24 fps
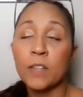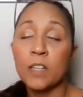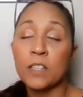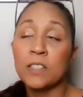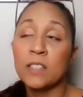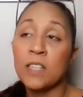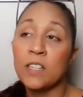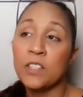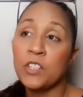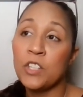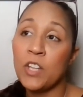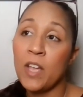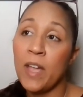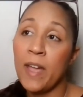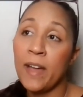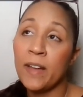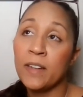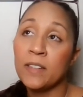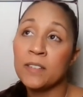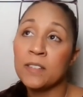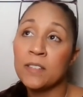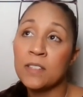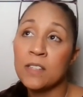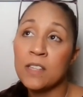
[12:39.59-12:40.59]
such
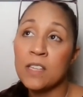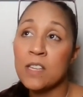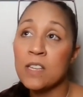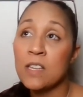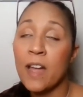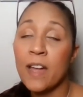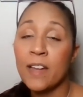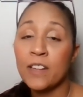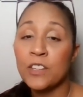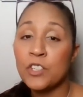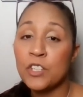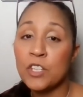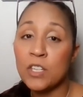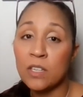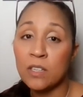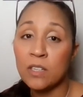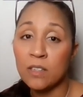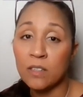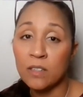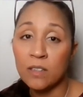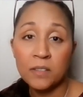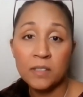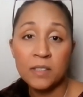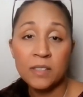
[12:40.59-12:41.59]
as the
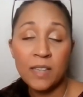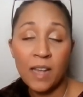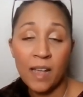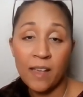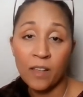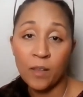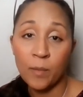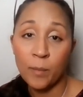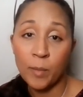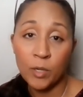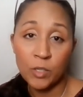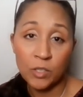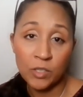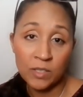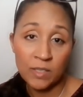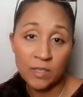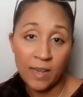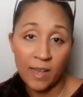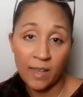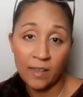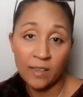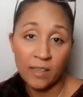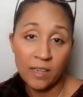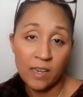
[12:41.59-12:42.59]
edgy style
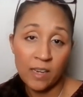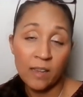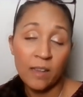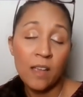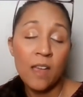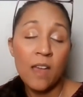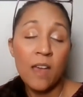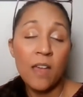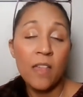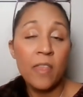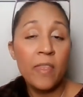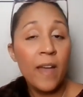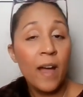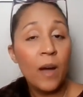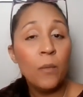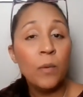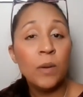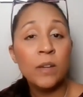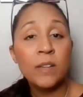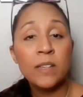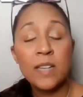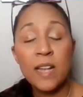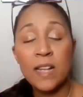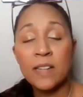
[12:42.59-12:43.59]
personality, that
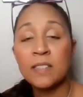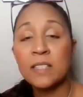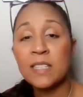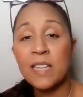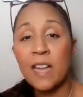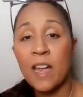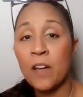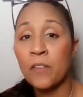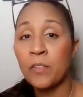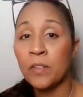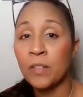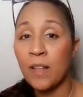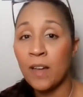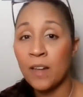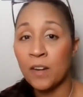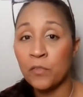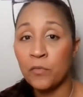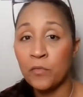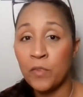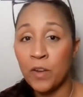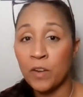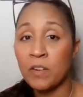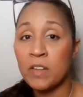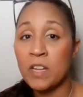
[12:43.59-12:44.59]
one tends to have a lot
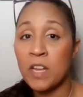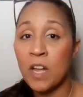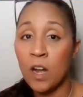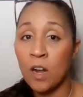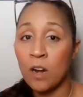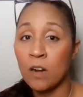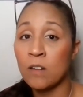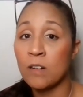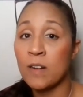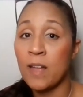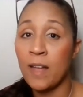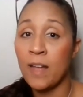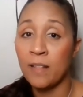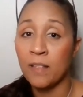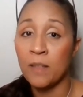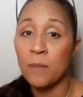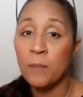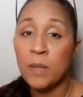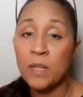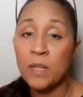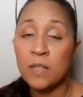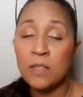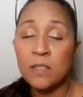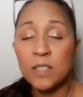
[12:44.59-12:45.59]
of very hard
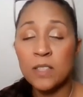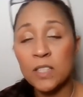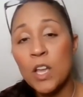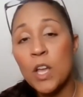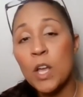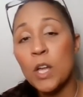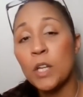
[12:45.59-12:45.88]
elements.